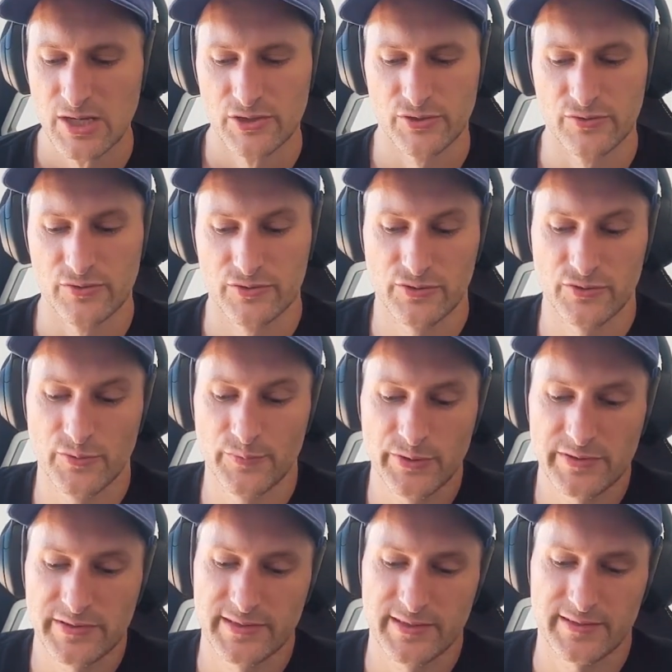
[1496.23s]
So the
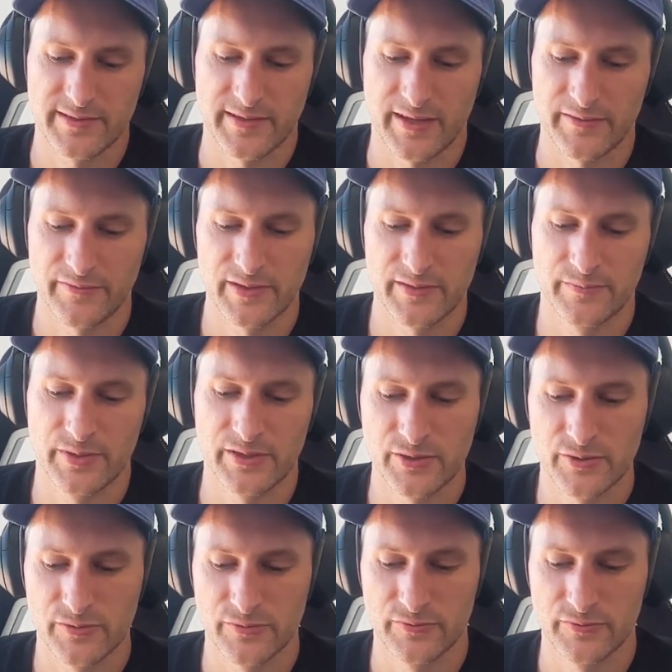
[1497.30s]
point is that I think bank